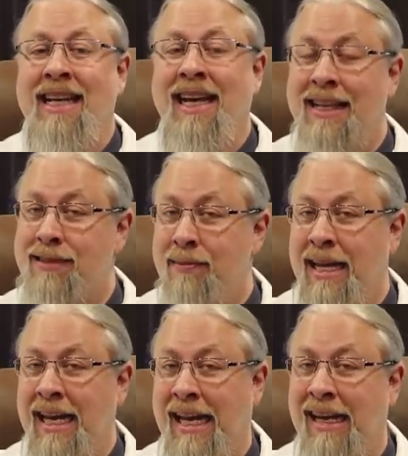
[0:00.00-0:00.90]
it's
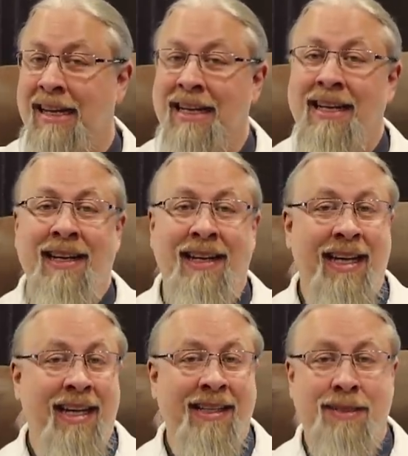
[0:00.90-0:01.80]
mean,
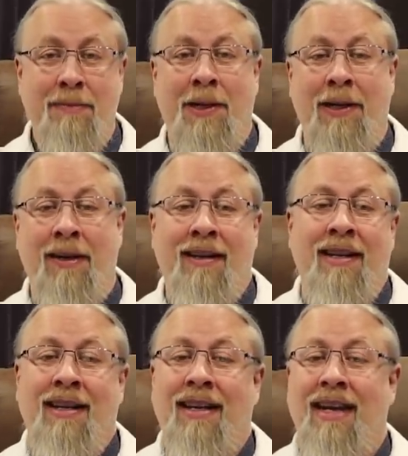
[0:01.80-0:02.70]
it's smart,
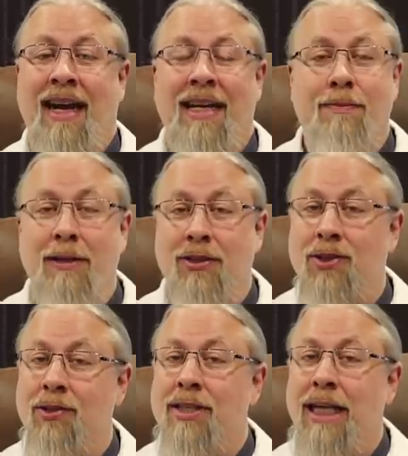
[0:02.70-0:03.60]
and it's been
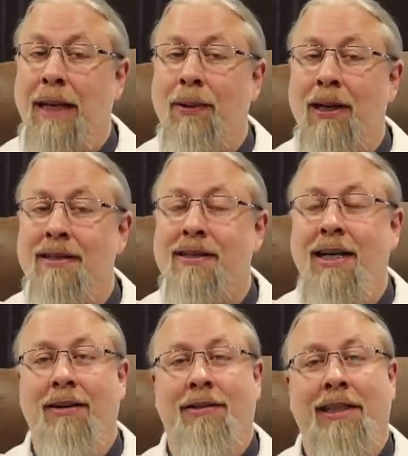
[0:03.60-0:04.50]
juiced up on
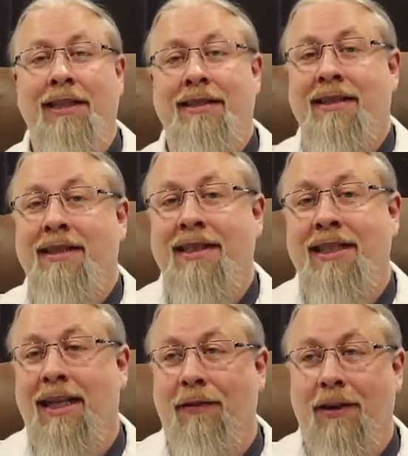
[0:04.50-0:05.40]
steroids.
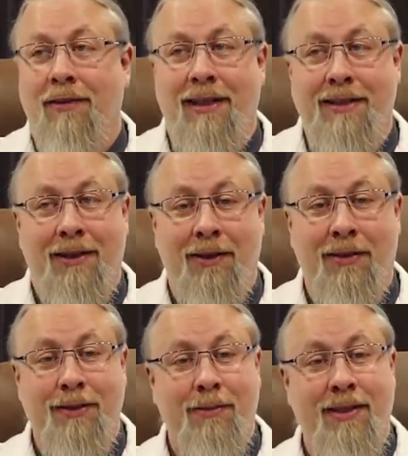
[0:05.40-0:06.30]
If you crossed
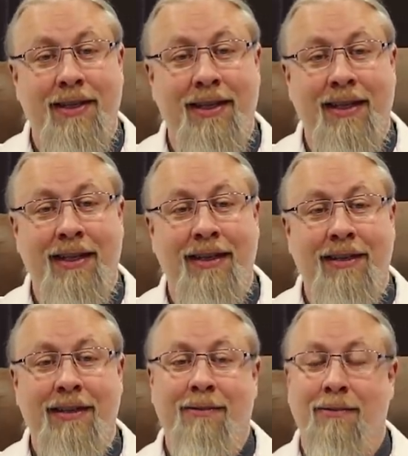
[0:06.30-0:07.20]
Arnold
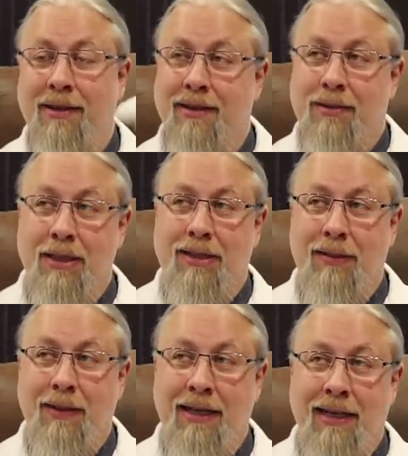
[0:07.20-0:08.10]
Schwarzenegger with a Swiss
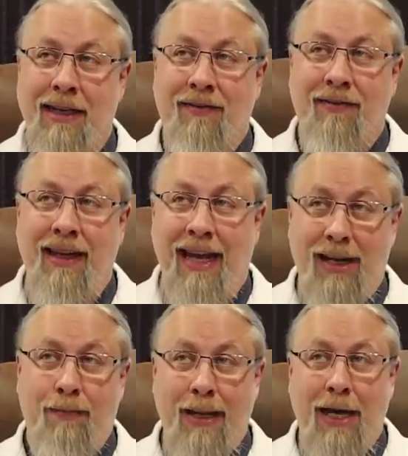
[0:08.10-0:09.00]
Army knife
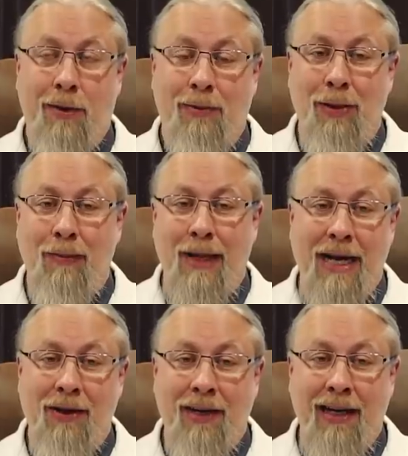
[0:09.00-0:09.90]
and a Battle Born
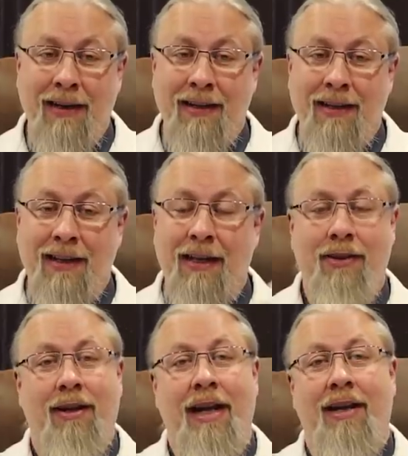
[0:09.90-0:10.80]
battery, you
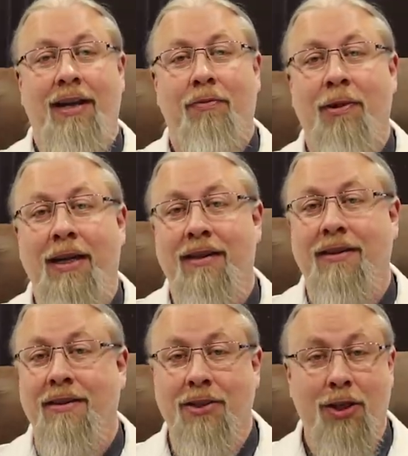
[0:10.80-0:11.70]
either end up
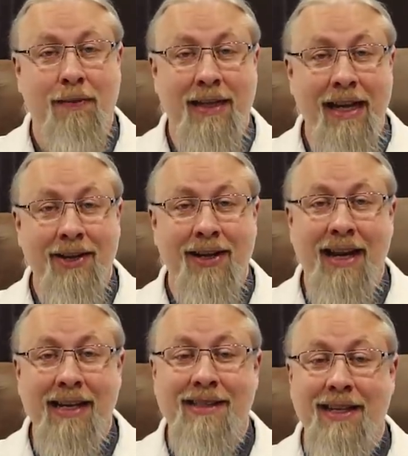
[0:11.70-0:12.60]
with the Terminator in
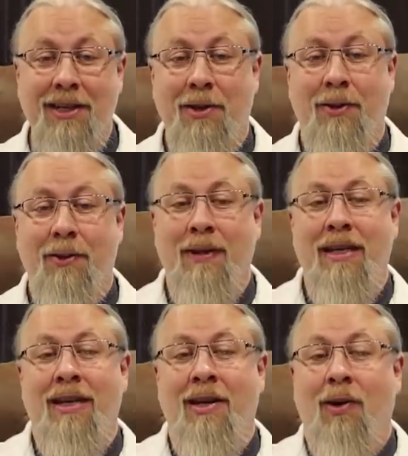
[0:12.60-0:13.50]
I C U,
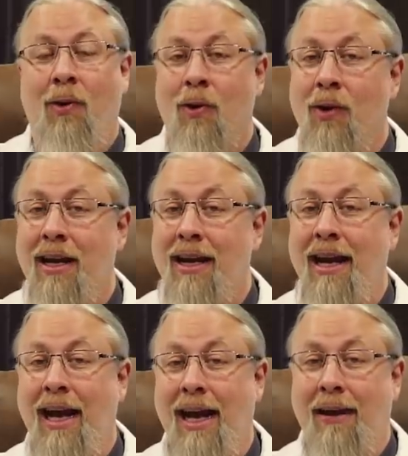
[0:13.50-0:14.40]
or you'd
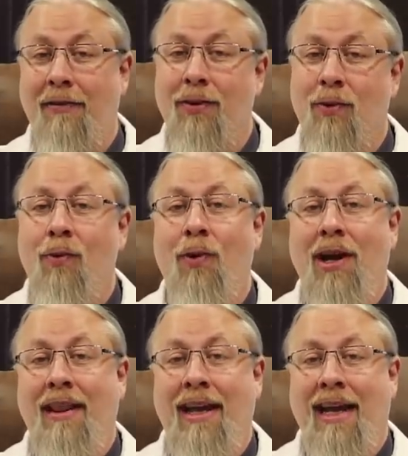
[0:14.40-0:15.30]
have one of